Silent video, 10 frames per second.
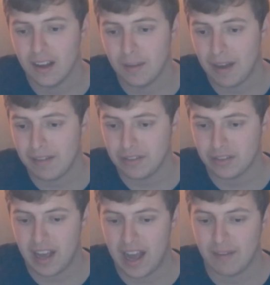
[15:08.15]
Obviously,
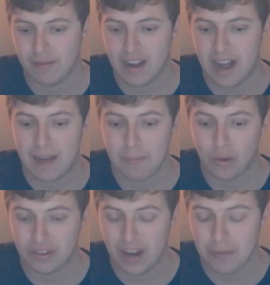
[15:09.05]
I have had more
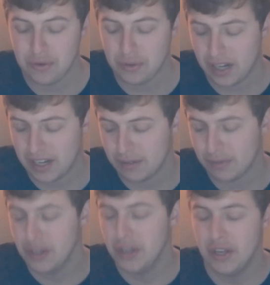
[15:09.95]
time to kind
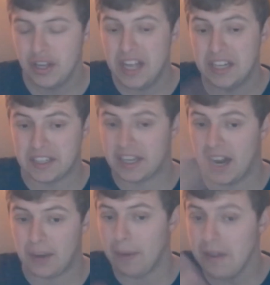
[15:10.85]

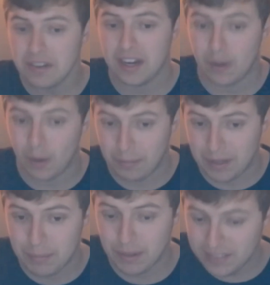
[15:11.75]
of resonate on me,
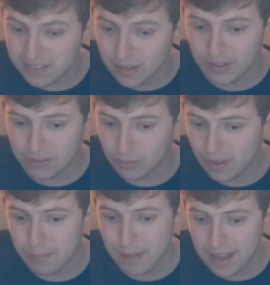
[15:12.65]
but still, it's one of
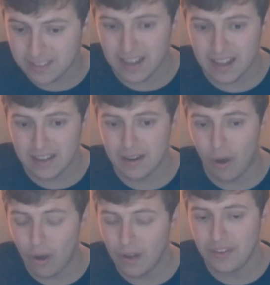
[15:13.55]
the best
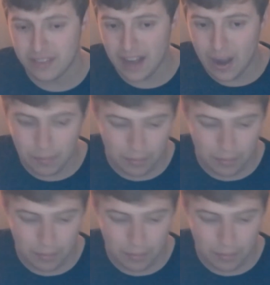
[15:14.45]
on this album.